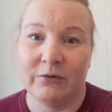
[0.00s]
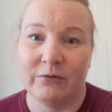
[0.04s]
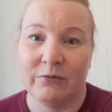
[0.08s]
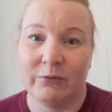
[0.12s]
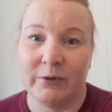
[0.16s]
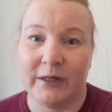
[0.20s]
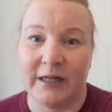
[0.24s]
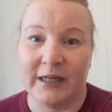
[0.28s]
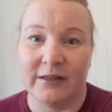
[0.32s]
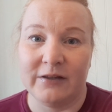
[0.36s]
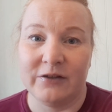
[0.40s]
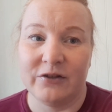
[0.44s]

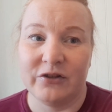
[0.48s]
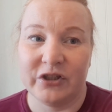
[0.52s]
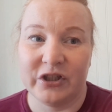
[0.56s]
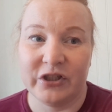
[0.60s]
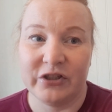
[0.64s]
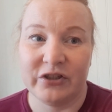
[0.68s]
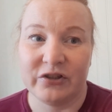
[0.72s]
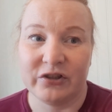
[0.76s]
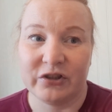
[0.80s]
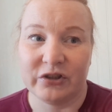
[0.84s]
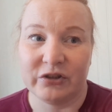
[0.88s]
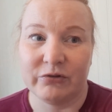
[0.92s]
with
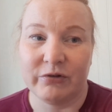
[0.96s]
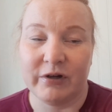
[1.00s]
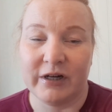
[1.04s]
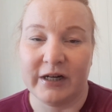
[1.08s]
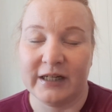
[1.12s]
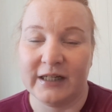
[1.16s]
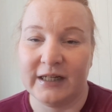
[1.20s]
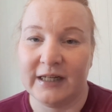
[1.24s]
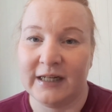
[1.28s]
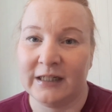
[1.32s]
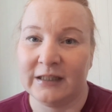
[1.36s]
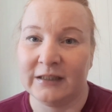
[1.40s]
just
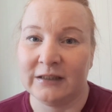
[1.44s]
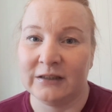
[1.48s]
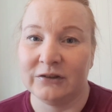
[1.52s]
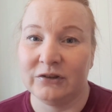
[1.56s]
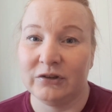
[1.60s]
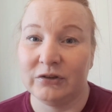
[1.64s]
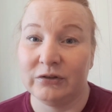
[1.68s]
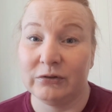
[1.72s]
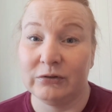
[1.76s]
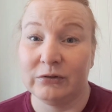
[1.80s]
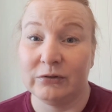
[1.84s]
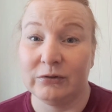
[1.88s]
riding
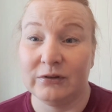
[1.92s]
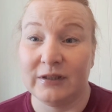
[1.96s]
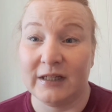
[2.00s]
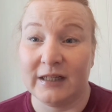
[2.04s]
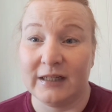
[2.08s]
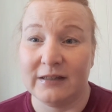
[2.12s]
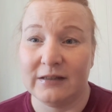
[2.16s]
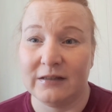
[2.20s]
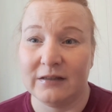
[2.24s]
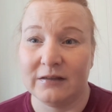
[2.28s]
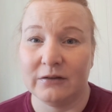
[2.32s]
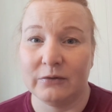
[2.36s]
2
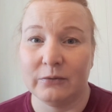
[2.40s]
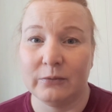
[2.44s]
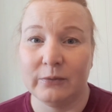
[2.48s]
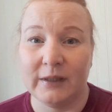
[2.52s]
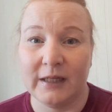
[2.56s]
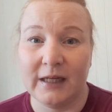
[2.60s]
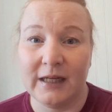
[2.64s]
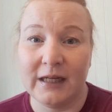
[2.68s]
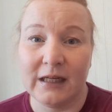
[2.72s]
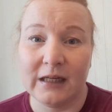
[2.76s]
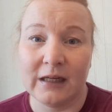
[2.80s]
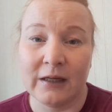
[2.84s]
days a
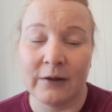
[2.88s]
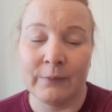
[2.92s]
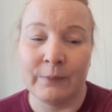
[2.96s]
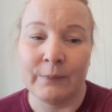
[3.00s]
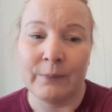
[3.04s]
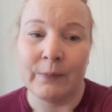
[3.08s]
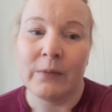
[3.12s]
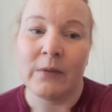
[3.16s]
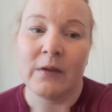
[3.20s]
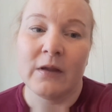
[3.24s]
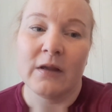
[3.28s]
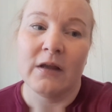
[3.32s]
week.
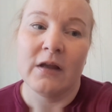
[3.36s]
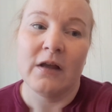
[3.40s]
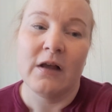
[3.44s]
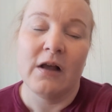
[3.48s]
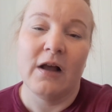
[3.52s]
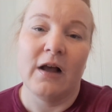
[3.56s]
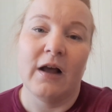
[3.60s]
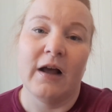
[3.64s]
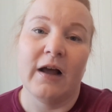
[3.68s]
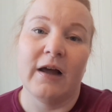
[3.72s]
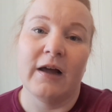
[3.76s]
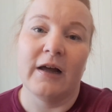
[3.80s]

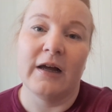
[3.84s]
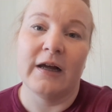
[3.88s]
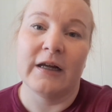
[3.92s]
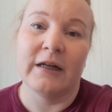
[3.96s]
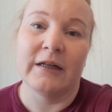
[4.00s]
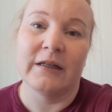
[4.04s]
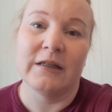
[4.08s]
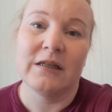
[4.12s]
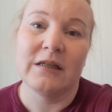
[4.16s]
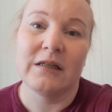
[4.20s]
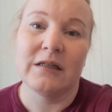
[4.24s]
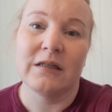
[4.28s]

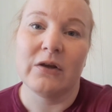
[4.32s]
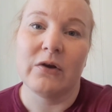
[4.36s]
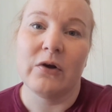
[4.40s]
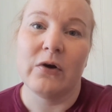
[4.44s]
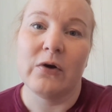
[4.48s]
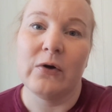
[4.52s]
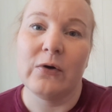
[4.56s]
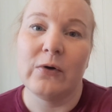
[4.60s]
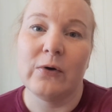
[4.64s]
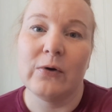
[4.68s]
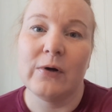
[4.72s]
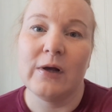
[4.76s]

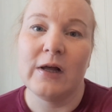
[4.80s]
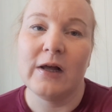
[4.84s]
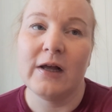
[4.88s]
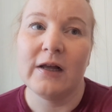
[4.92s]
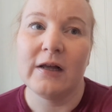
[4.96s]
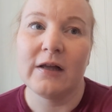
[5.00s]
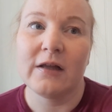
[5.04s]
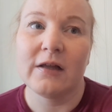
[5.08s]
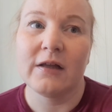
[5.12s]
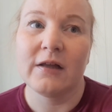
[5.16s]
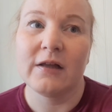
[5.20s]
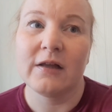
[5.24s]
So
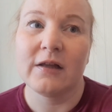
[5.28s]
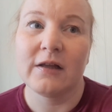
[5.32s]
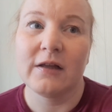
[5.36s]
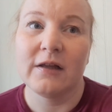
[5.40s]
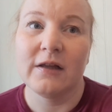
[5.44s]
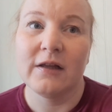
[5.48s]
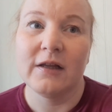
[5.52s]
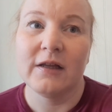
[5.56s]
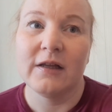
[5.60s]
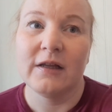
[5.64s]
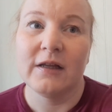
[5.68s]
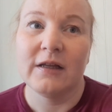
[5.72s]

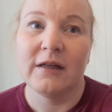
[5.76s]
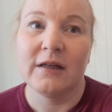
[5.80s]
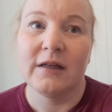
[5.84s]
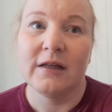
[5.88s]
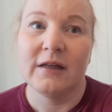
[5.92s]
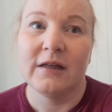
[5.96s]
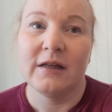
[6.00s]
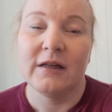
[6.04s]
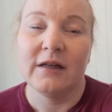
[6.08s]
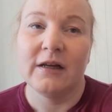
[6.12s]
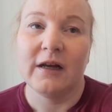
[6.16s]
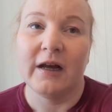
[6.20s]

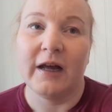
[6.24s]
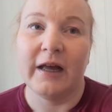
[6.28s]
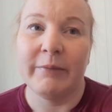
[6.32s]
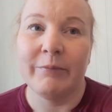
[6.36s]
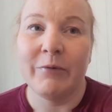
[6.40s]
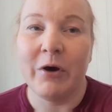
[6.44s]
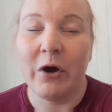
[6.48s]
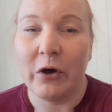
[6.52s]
I'm